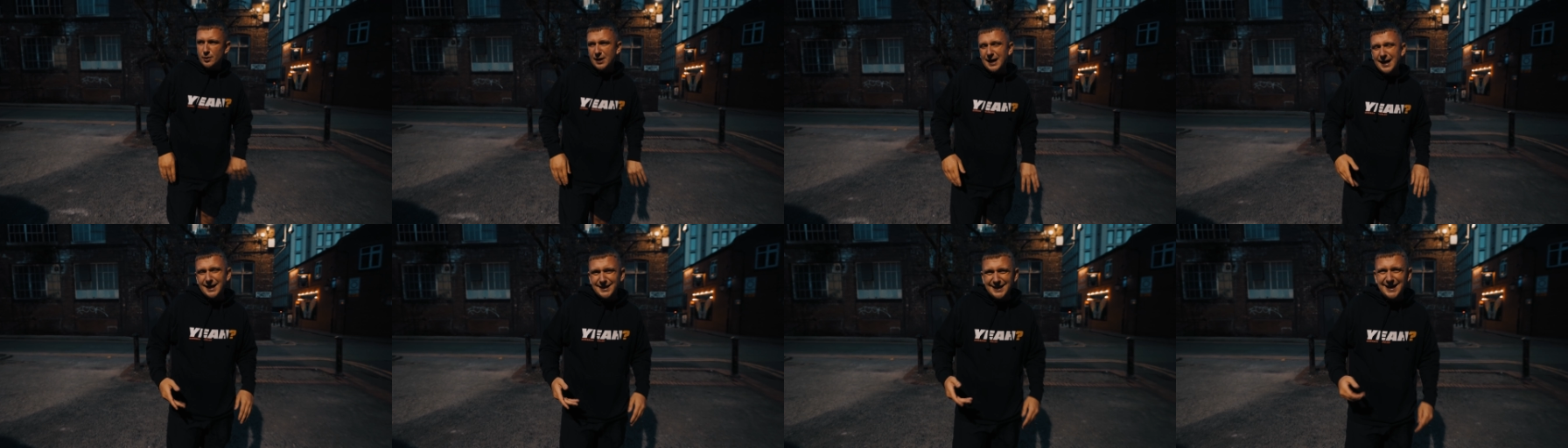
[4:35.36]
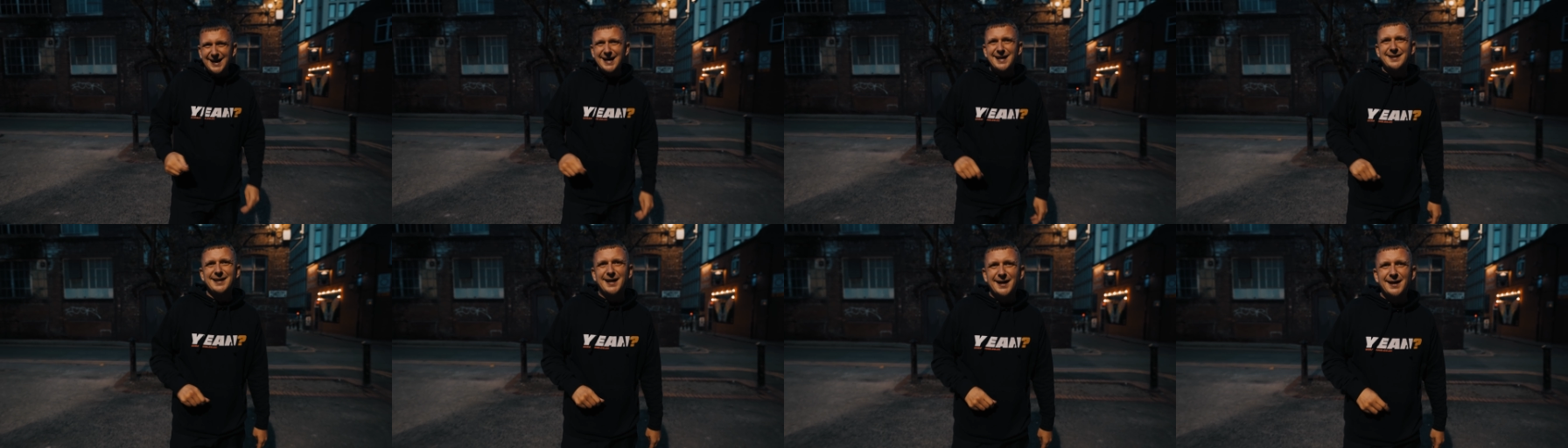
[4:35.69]
I
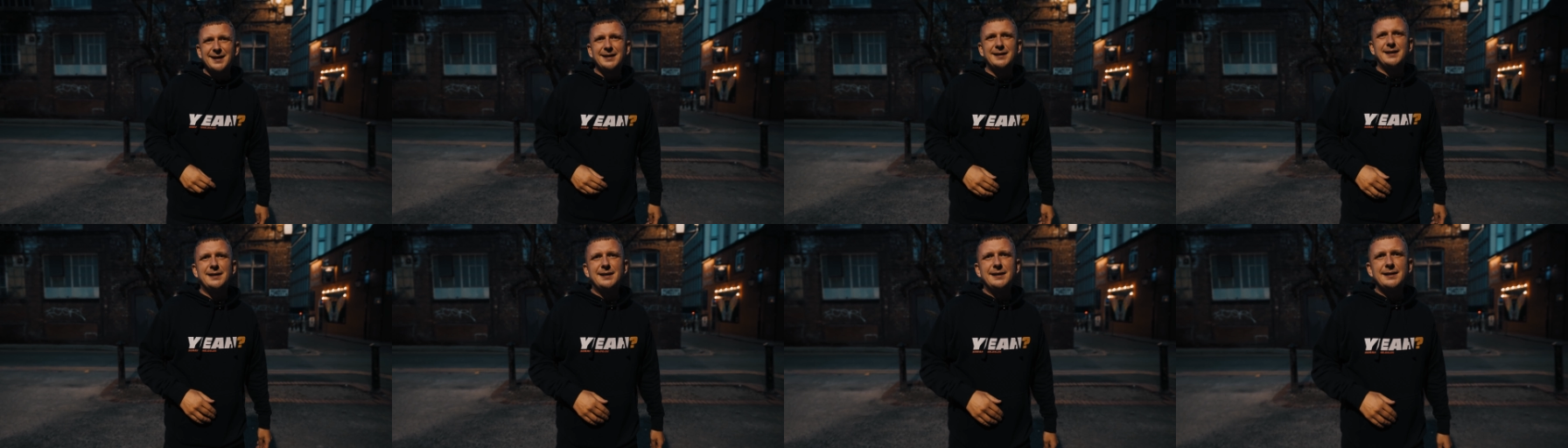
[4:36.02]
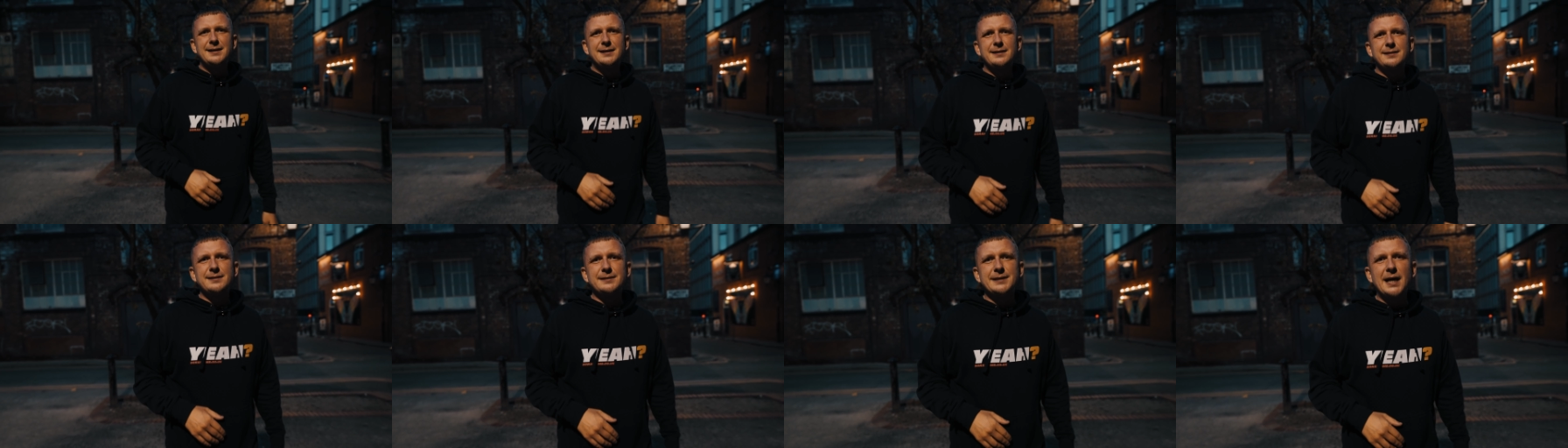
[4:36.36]
like that,
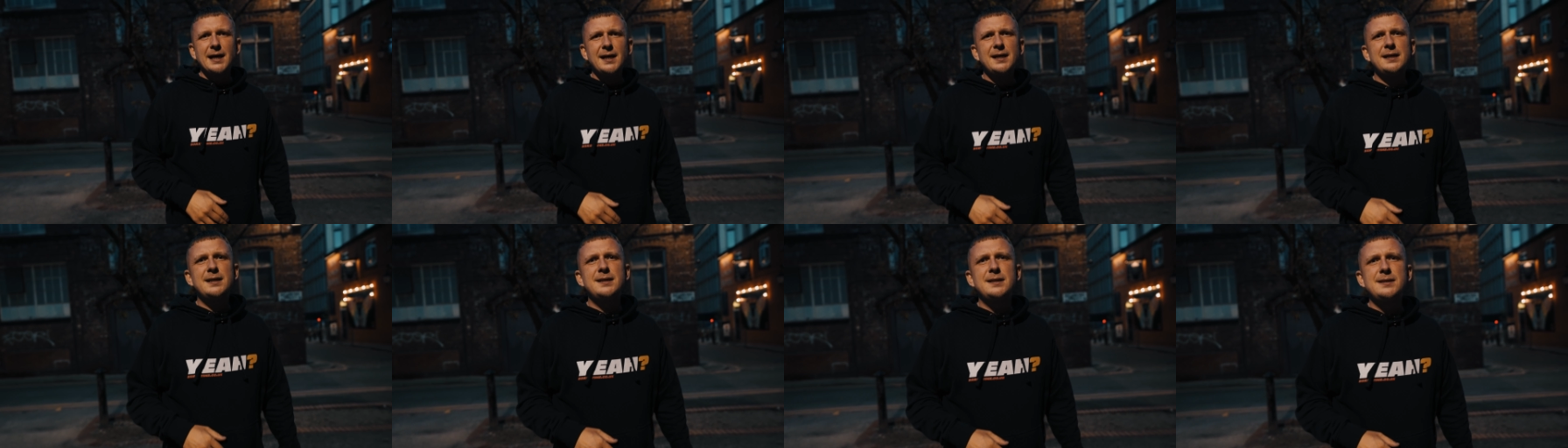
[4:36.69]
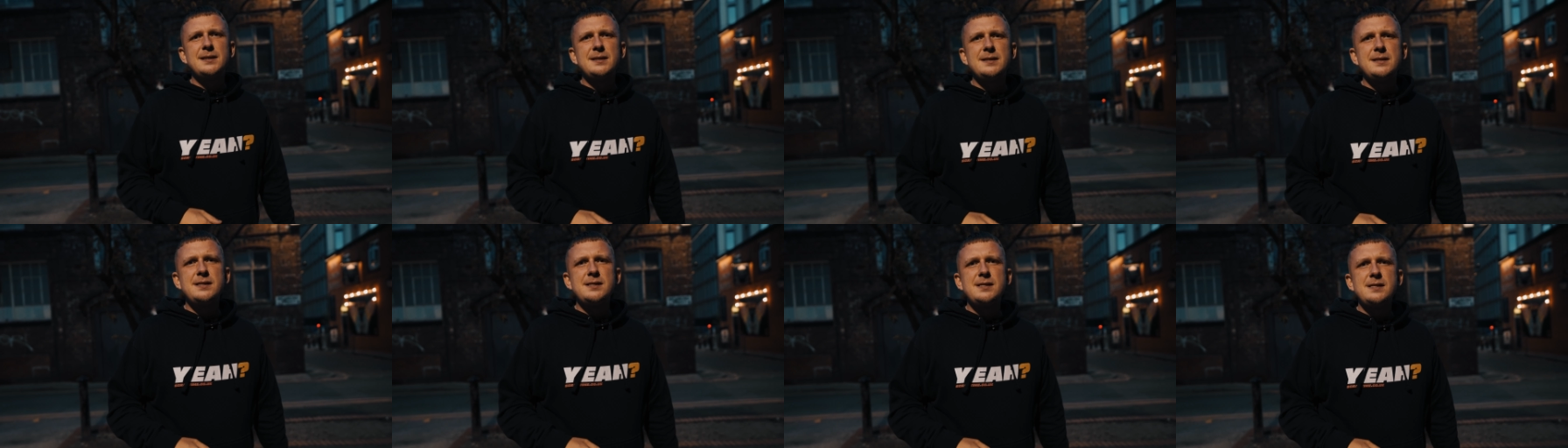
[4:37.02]
yeah?
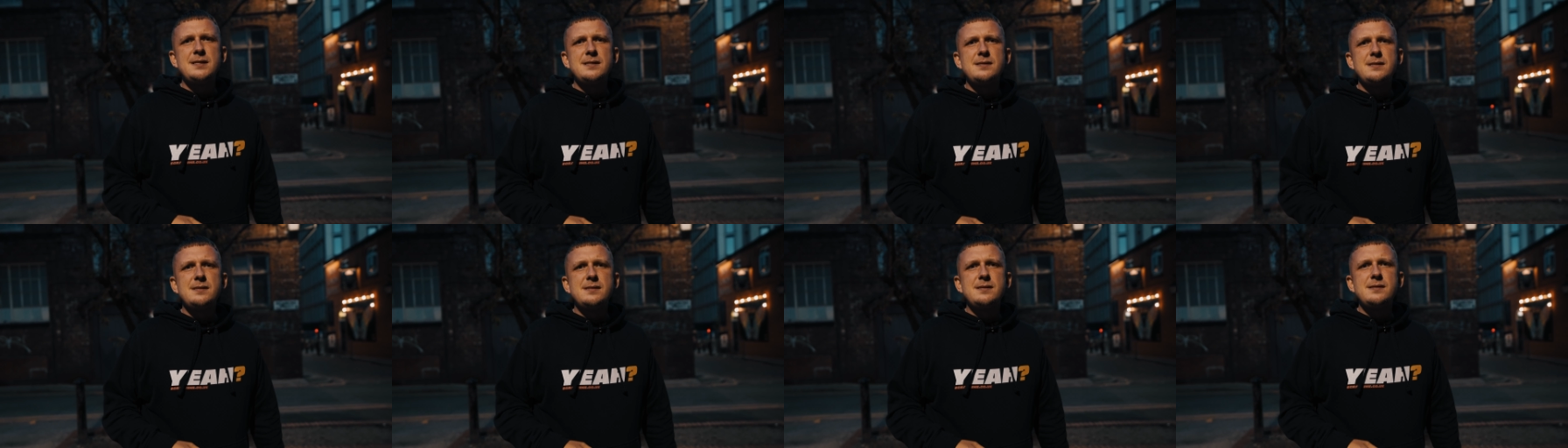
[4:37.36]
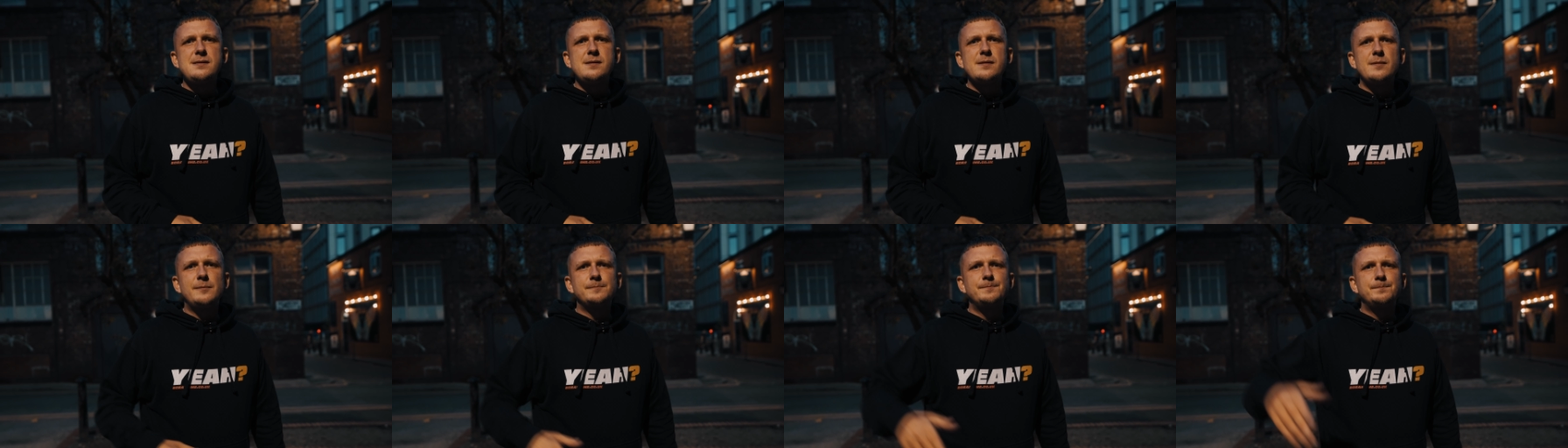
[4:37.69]

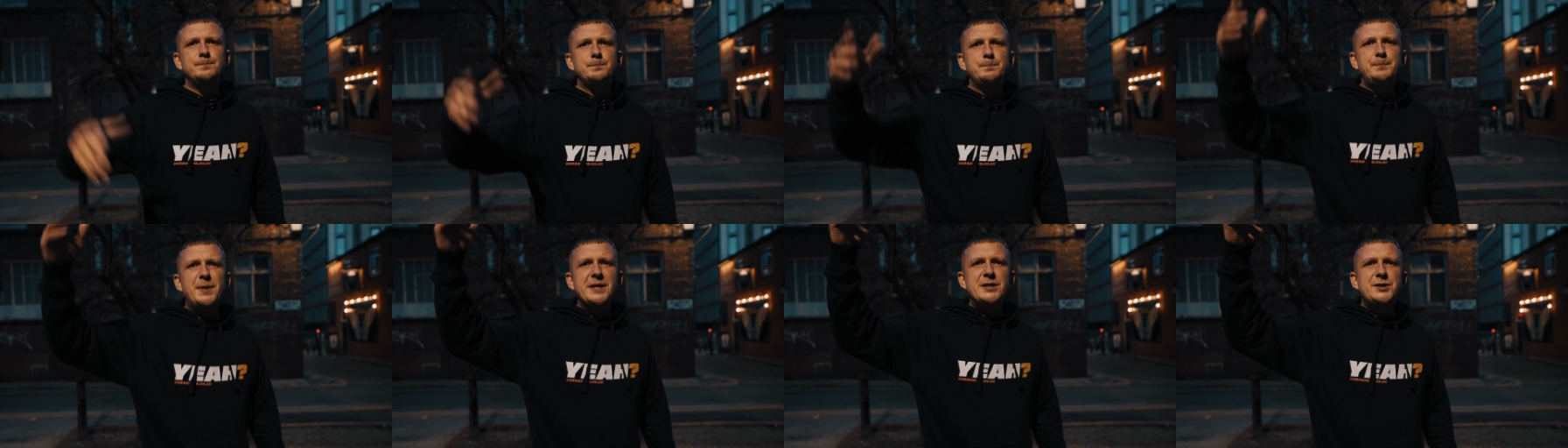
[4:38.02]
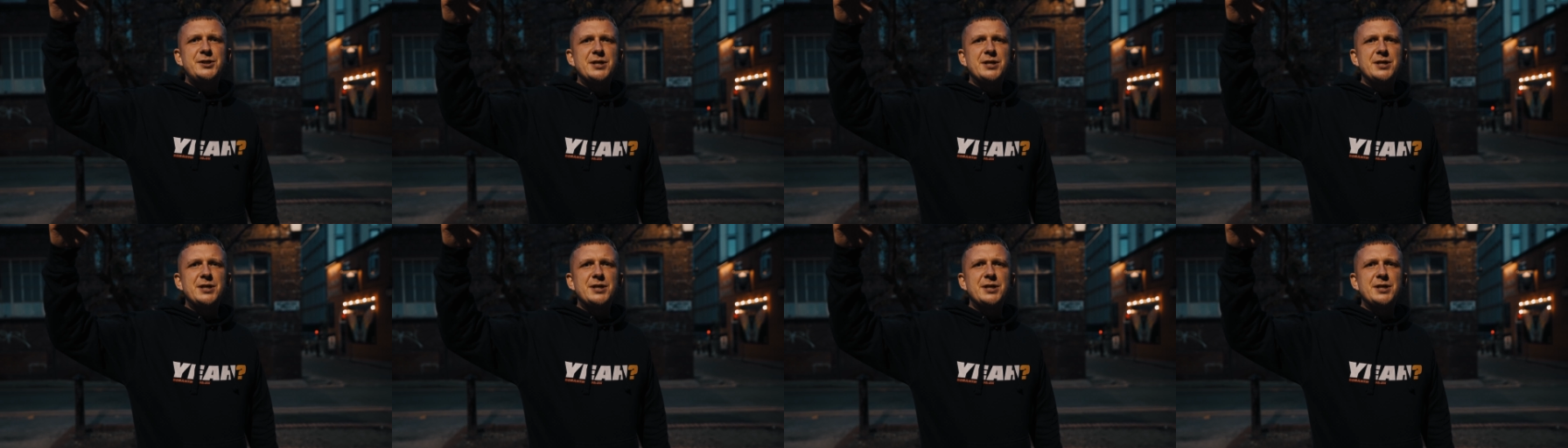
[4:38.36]
Big